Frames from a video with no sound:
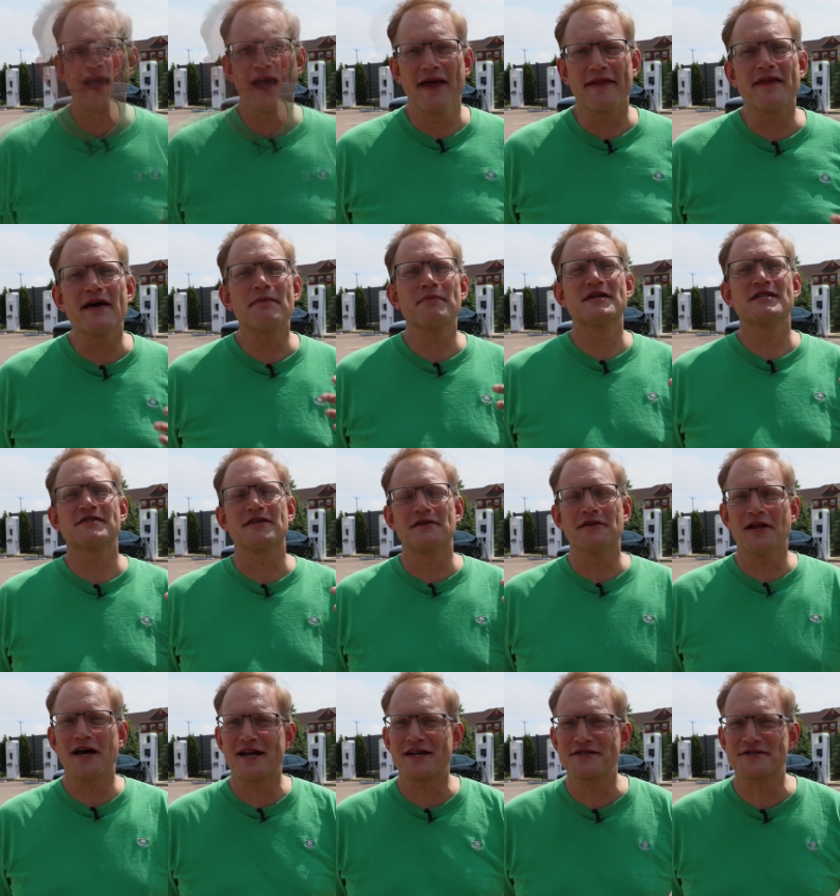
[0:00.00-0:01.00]
And that means a
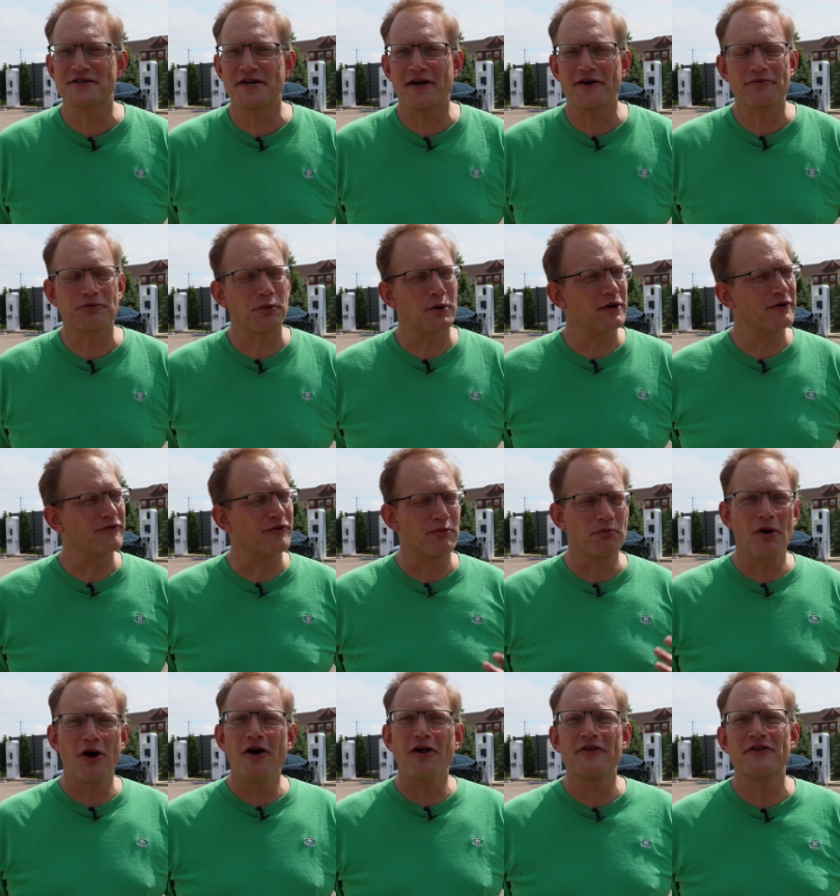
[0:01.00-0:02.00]
lot of software from
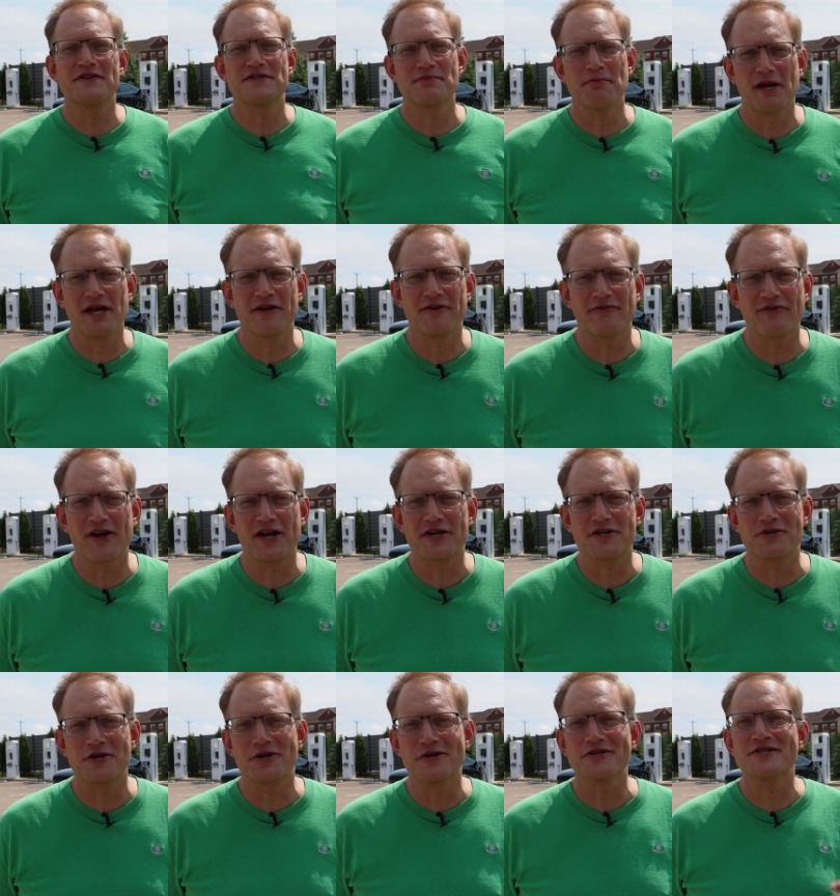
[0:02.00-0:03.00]
all these
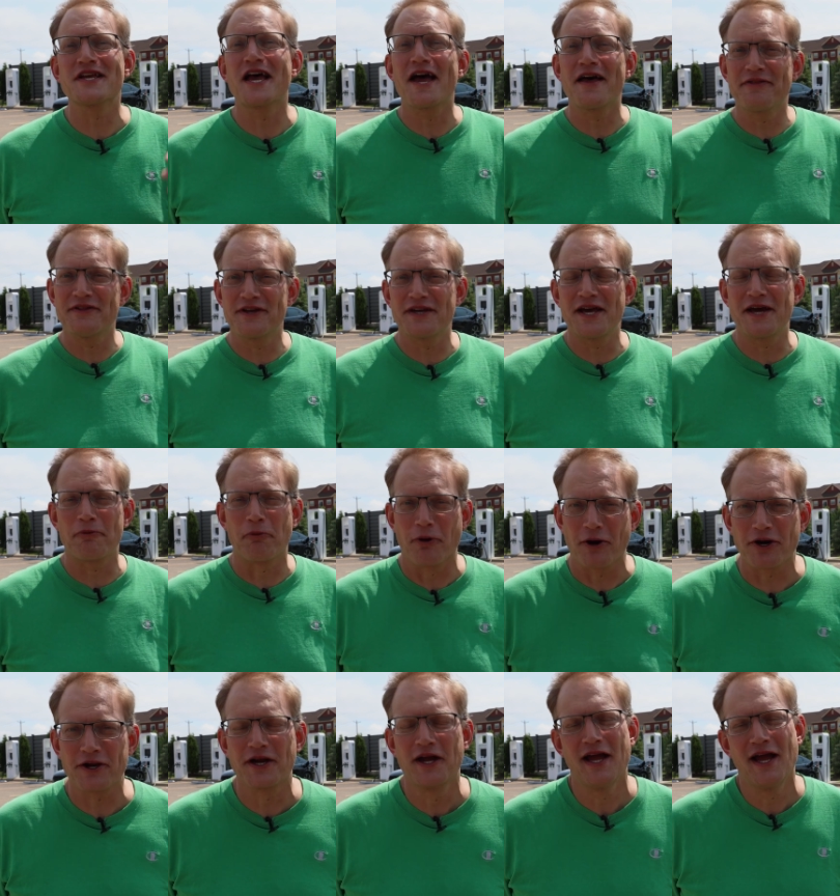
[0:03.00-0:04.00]
manufacturers and the
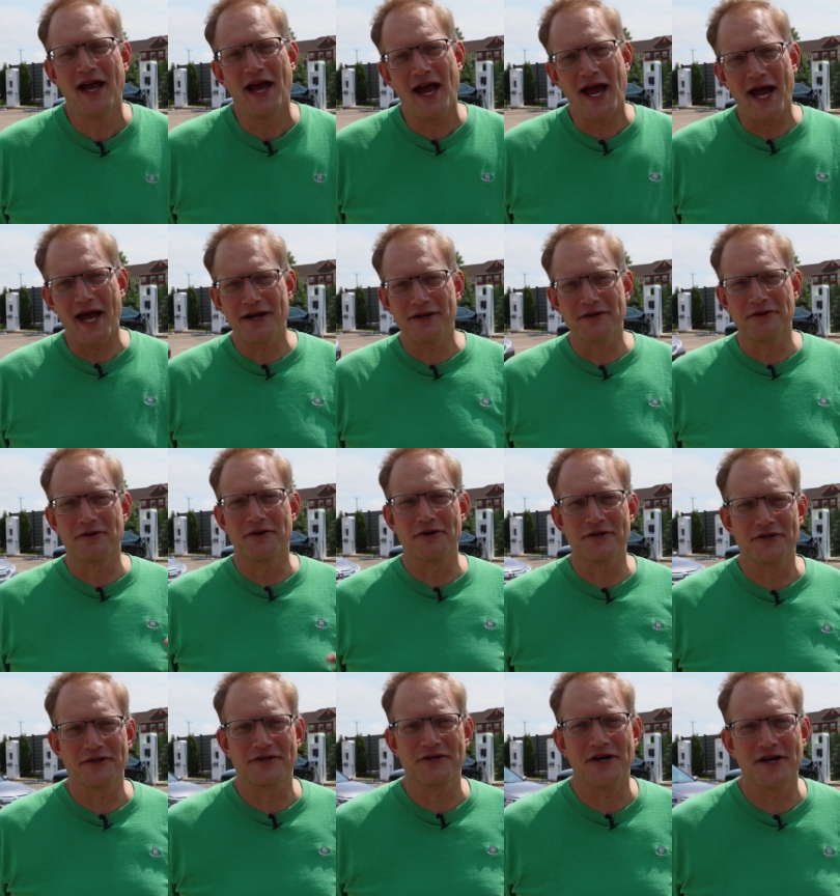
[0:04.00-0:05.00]
network had to learn
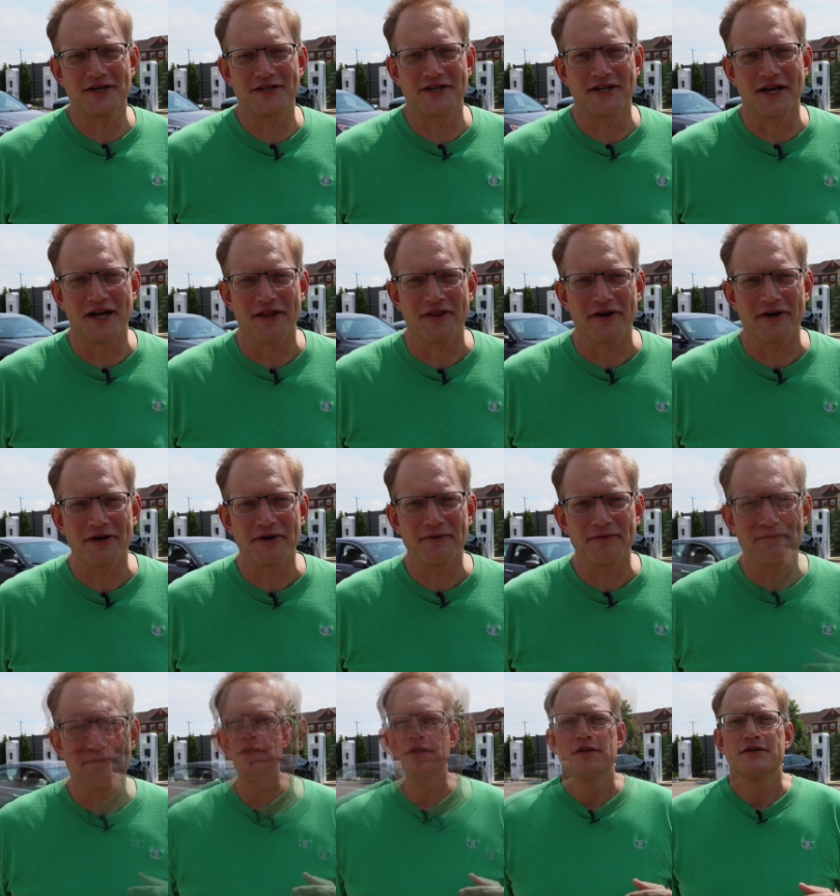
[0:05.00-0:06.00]
to talk together.
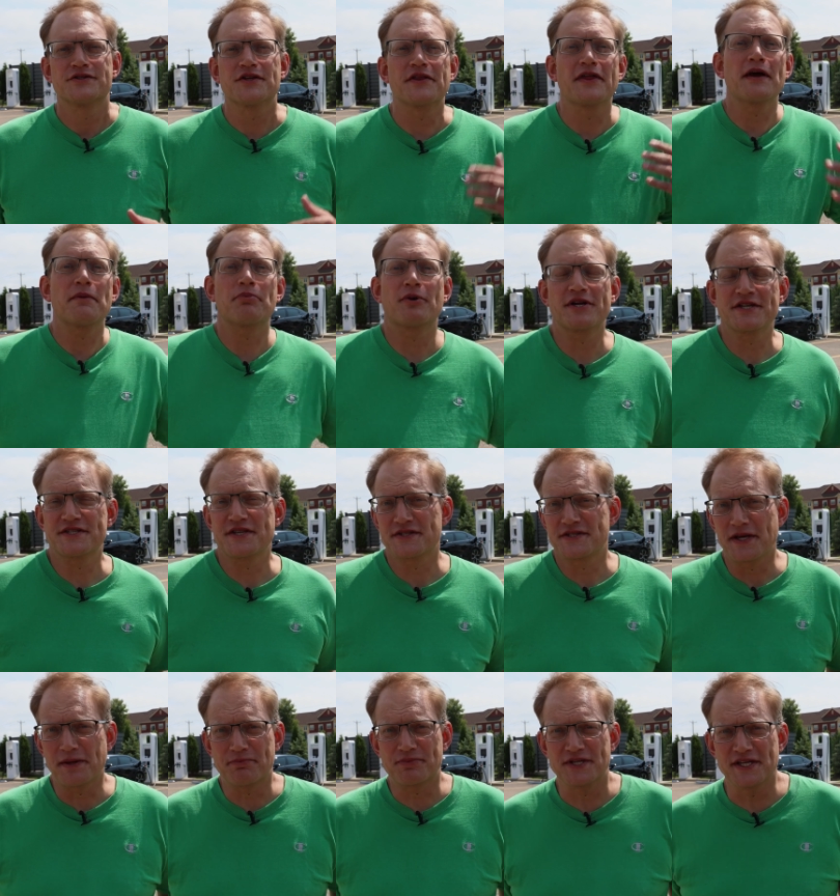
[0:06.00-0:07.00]
So that brings us
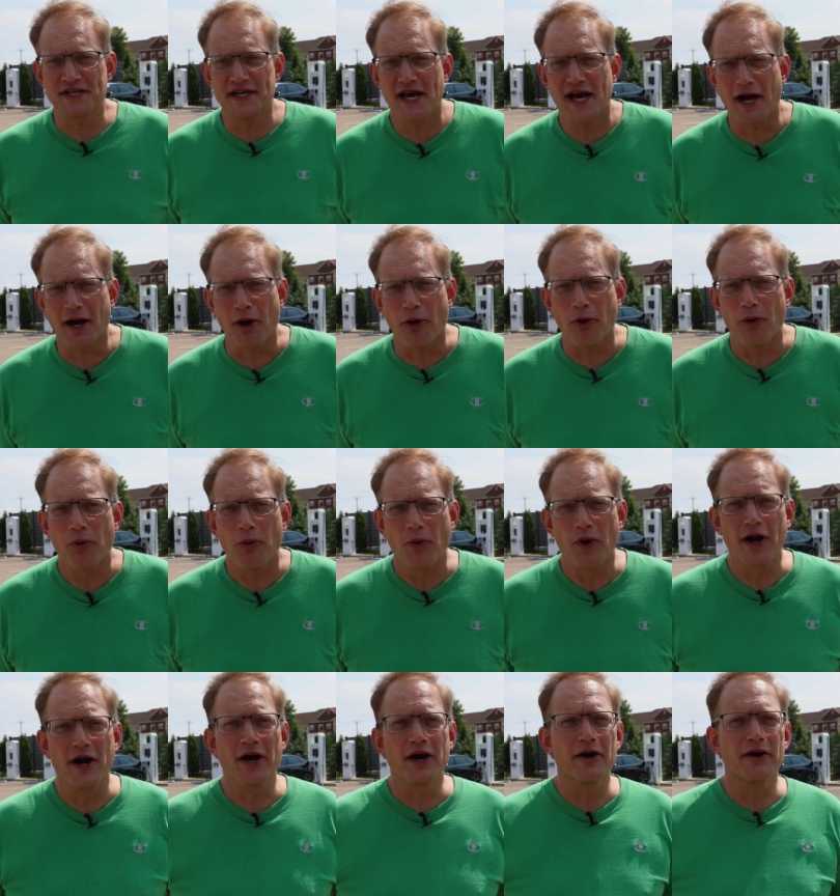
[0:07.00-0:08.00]
up to now,
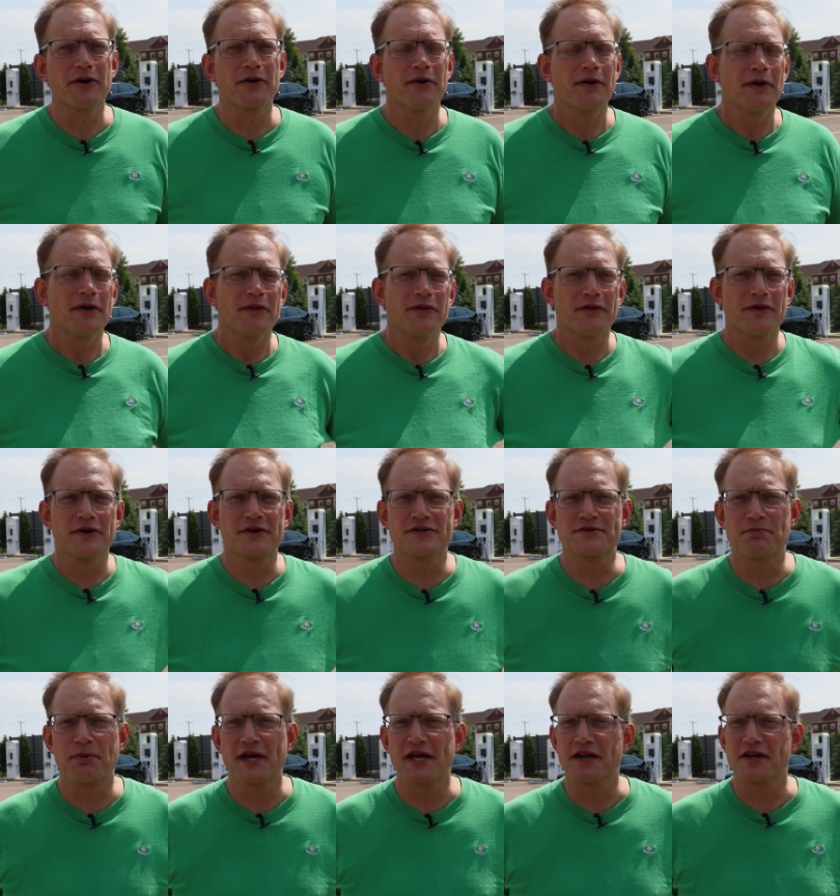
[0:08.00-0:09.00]
where there's
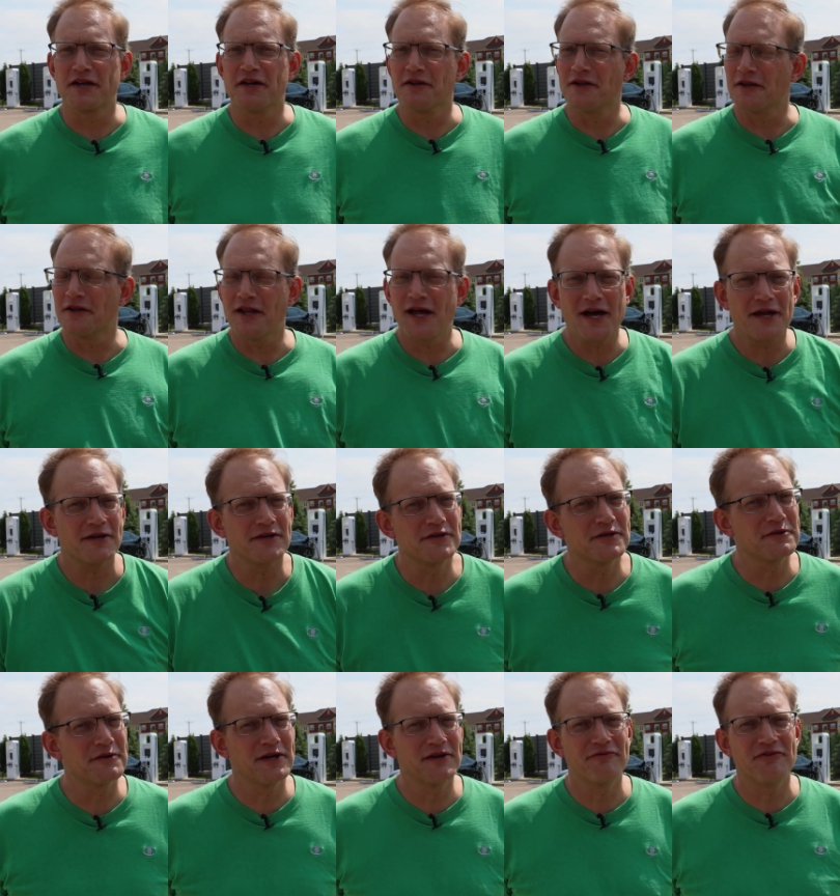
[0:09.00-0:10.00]
been a lot of
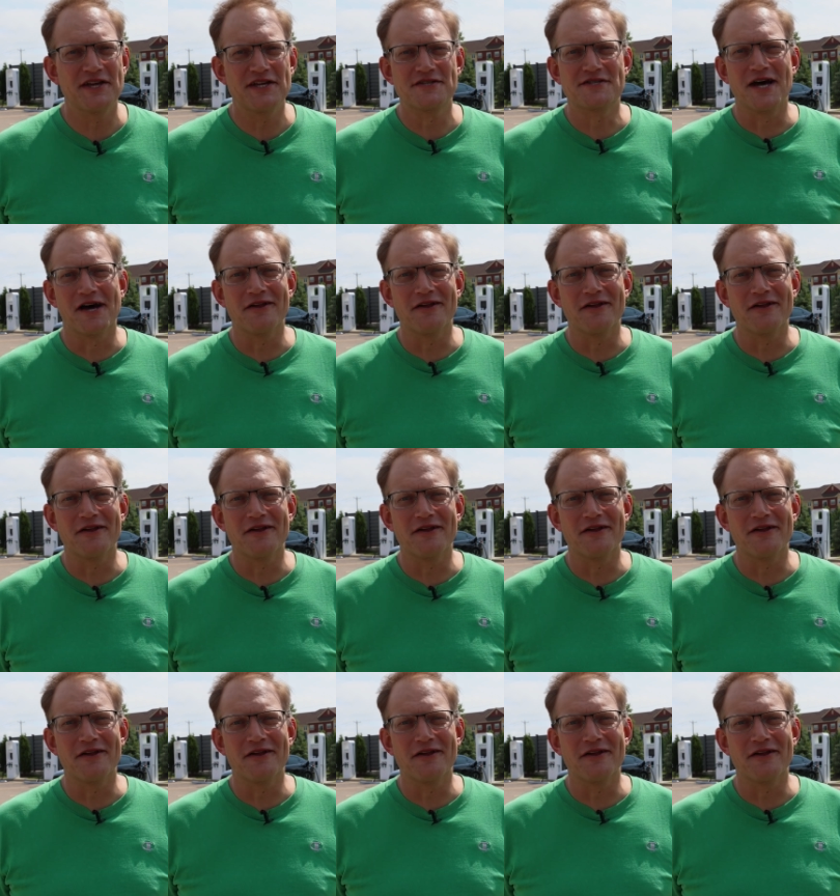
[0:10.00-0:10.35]
new EVs